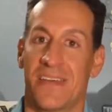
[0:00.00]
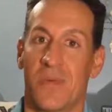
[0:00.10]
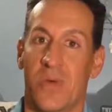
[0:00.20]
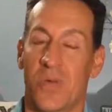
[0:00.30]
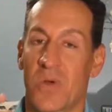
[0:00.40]

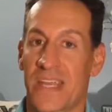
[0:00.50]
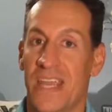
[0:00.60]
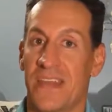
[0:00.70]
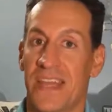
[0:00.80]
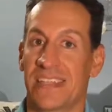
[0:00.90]
we're
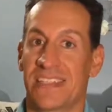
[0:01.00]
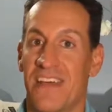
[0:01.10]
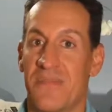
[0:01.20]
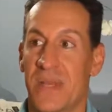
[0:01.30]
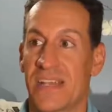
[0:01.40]
working on that
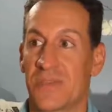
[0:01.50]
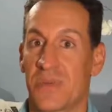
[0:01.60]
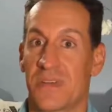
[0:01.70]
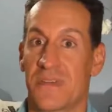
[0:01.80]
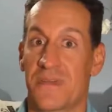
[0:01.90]
stuff because
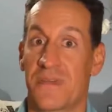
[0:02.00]
we're